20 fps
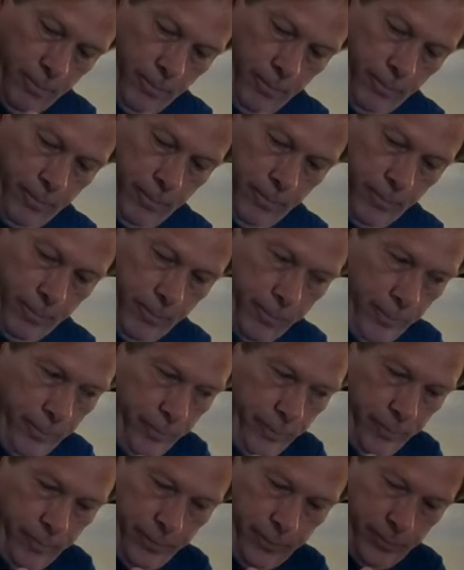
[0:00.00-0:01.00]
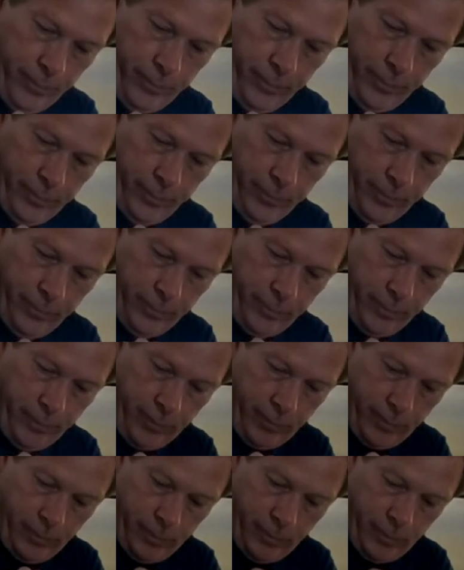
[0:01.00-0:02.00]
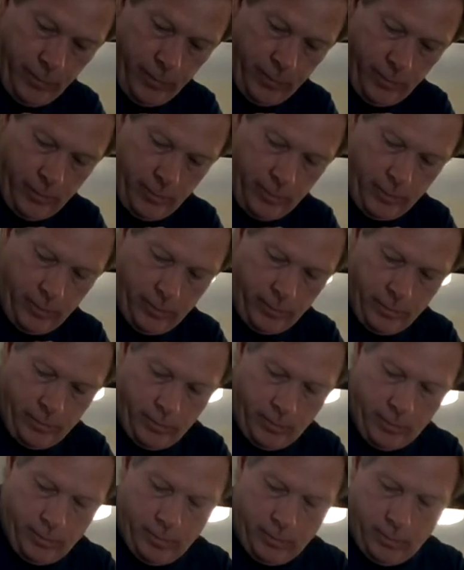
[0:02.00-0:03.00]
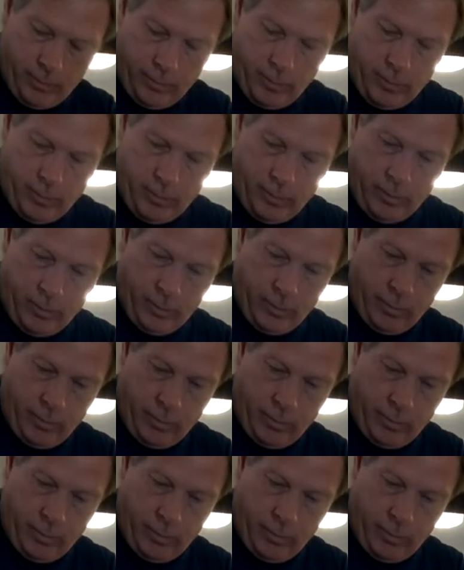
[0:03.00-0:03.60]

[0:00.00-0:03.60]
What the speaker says: No one is speaking in this clip.